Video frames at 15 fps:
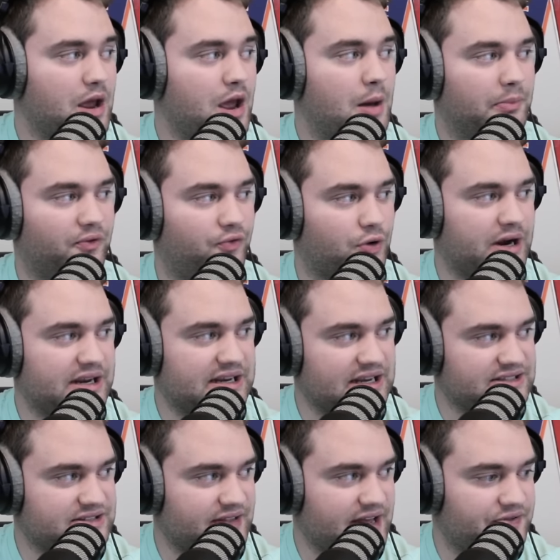Before I get
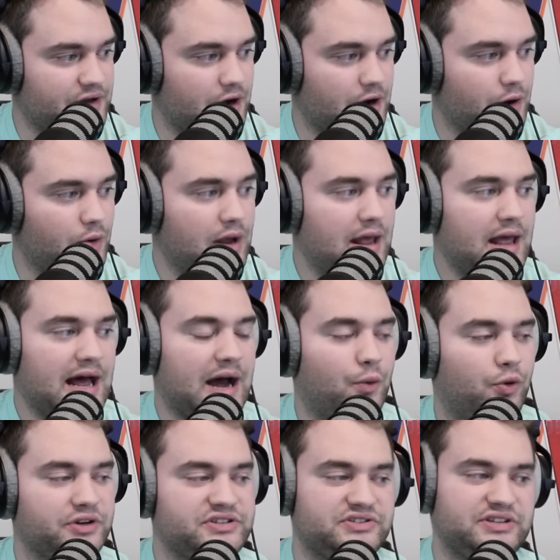to that, though, I
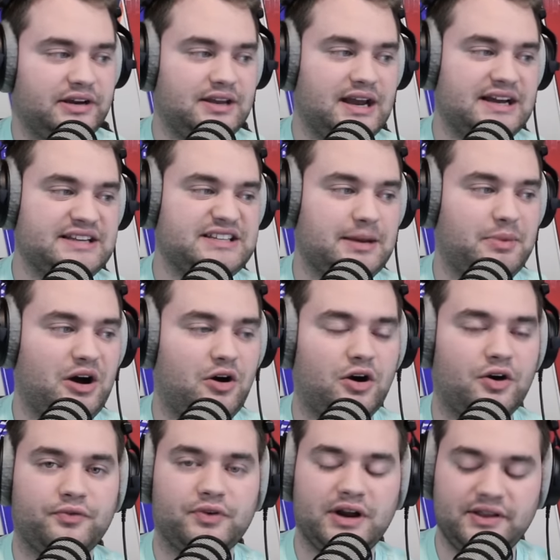want to tell you guys about our
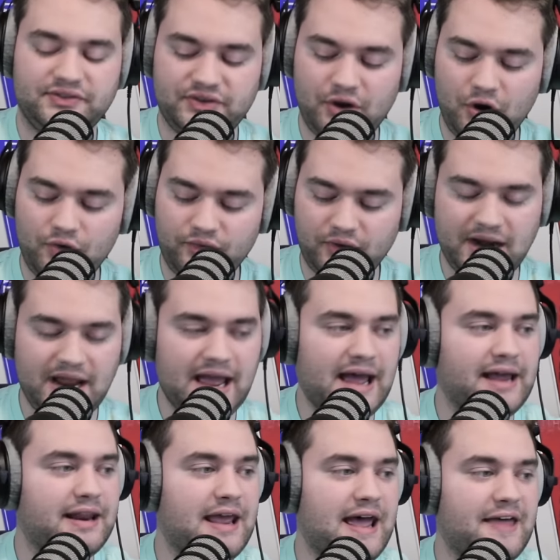friends over
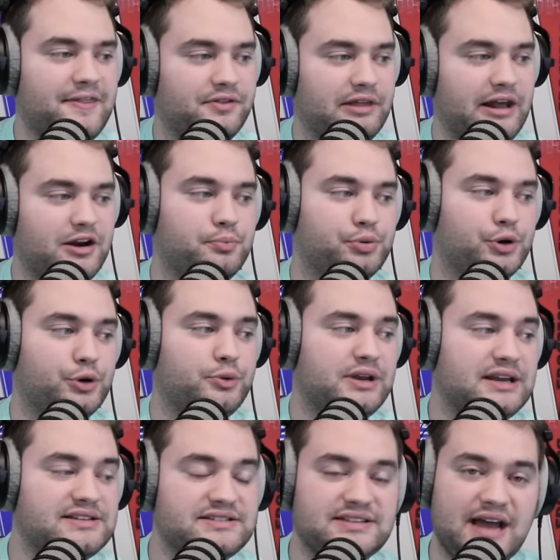at Athletic Brewing.
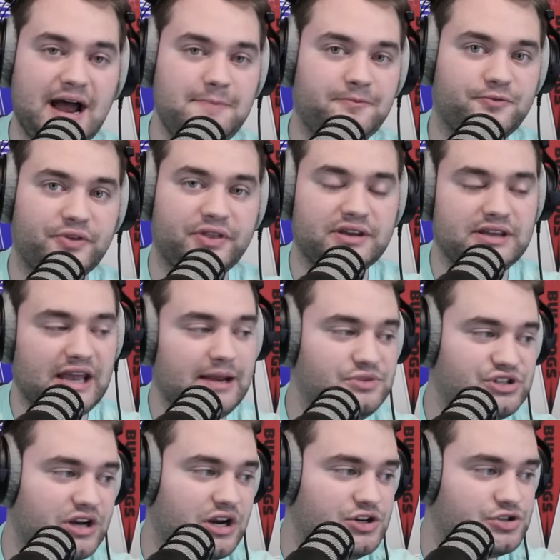It's time for the Game
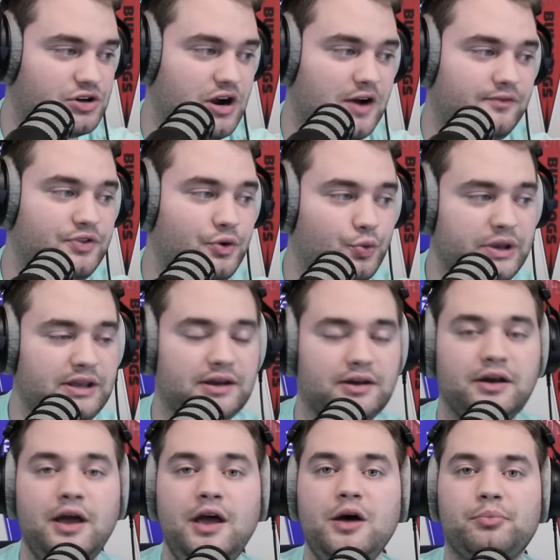Changer of the Week,
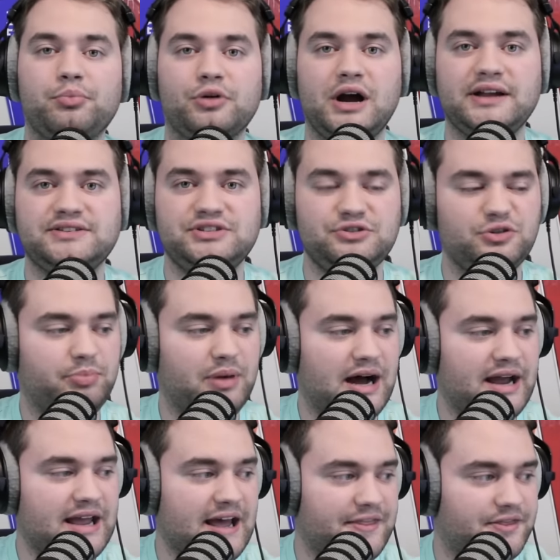brought to you
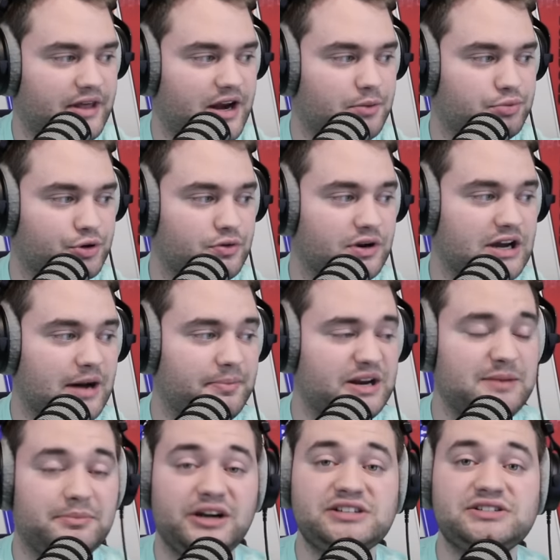by Athletic Brewing Company.
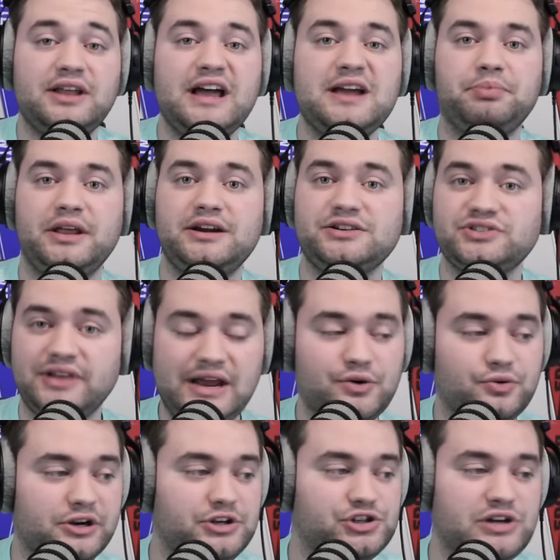Much like players like
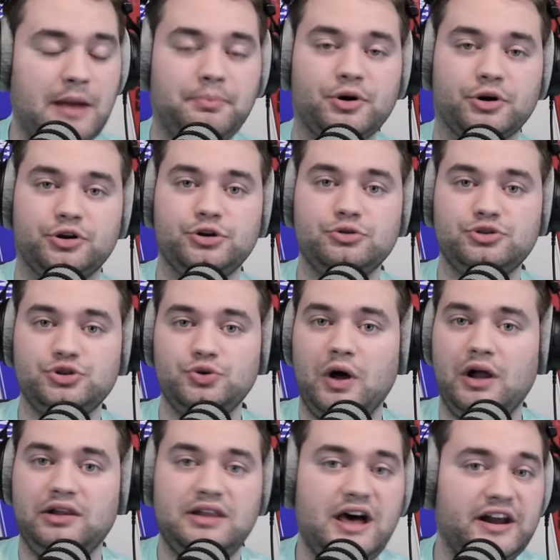Reed Sheppard, who do
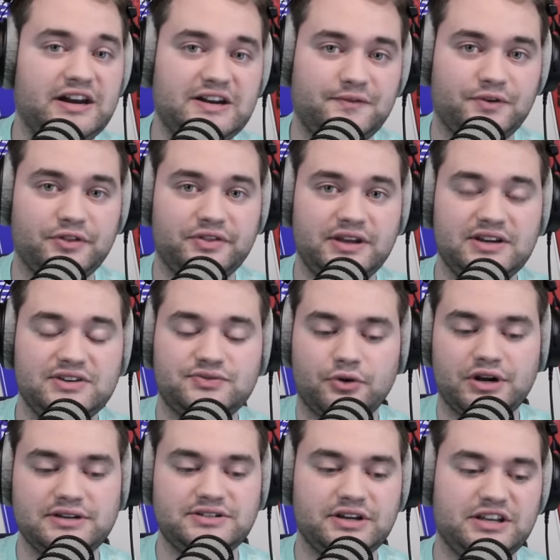a lot of different things for
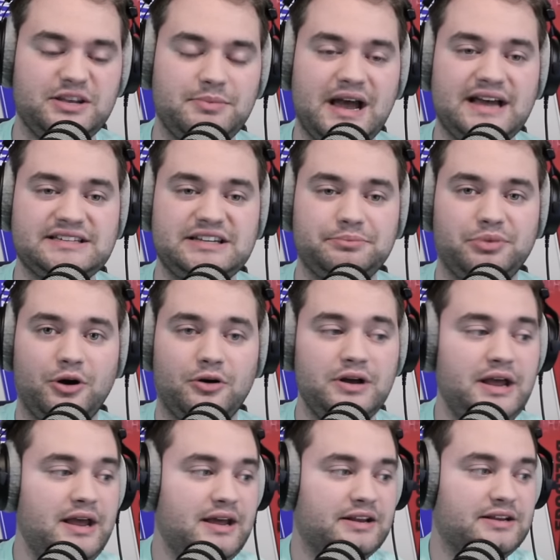Kentucky basketball,
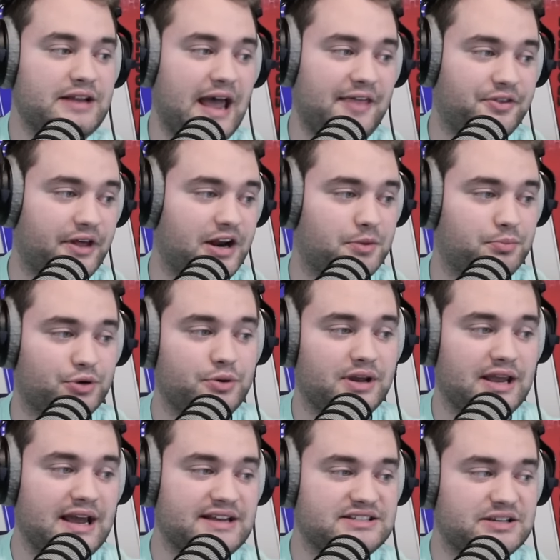Athletic Brewing
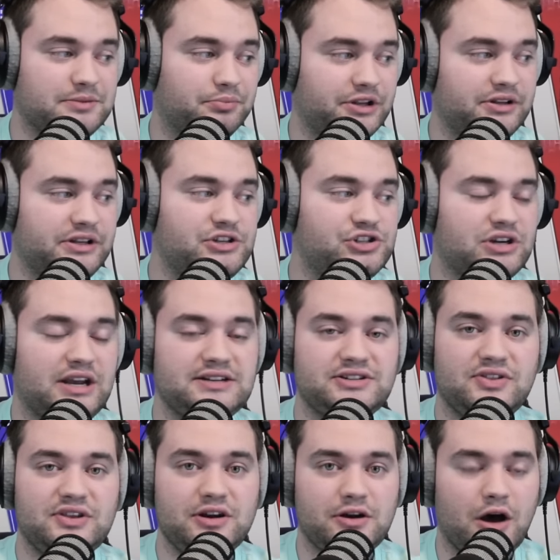has completely changed
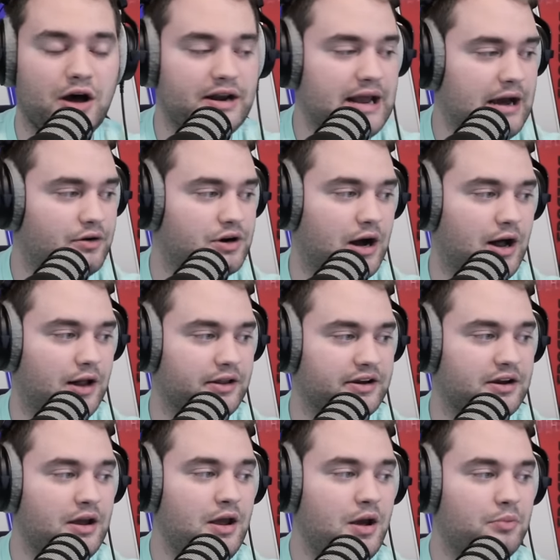the
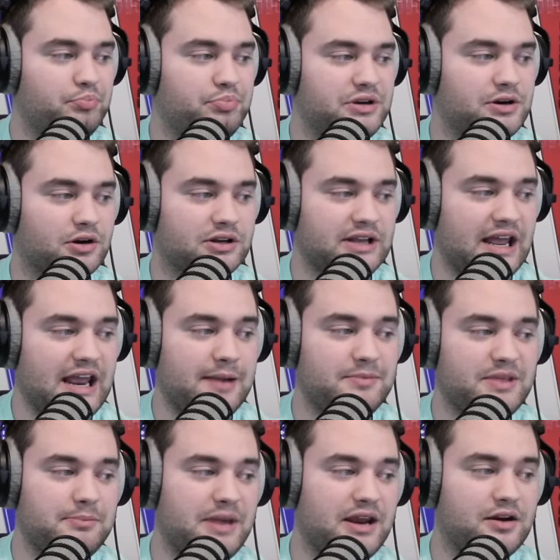non-alcoholic beer game.
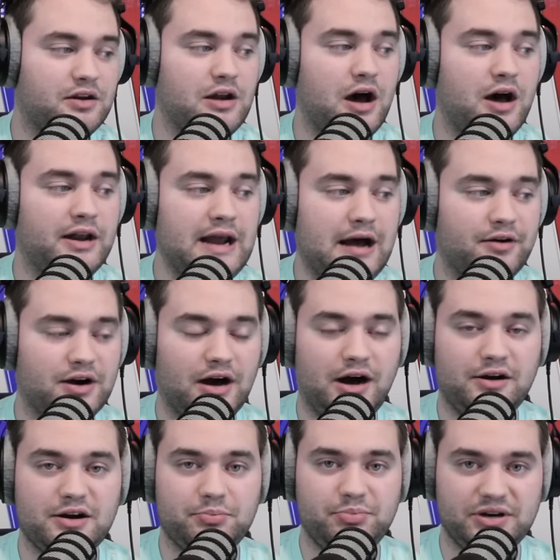They make
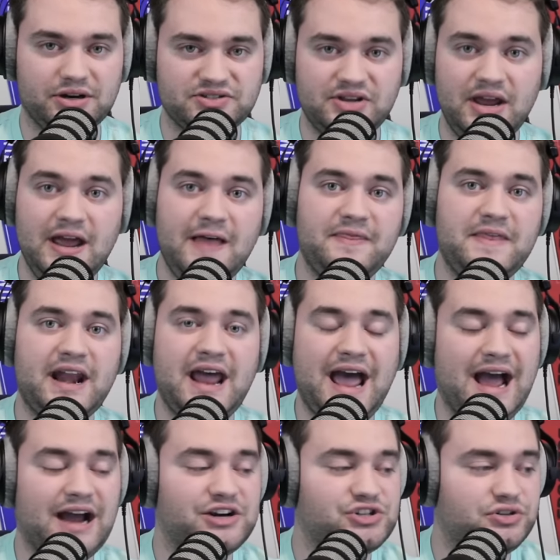non-alcoholic beers that
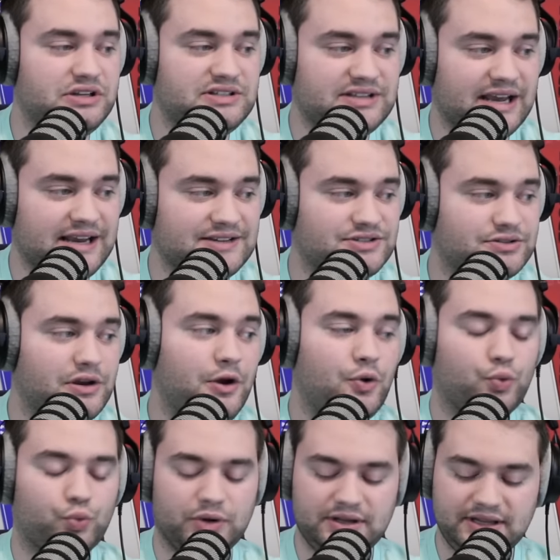actually taste
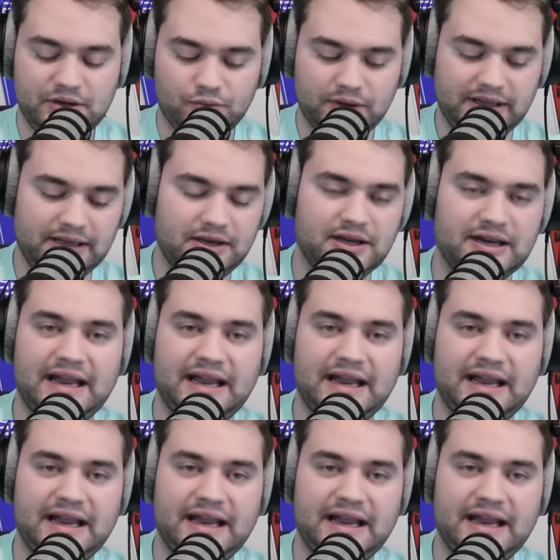really, really good.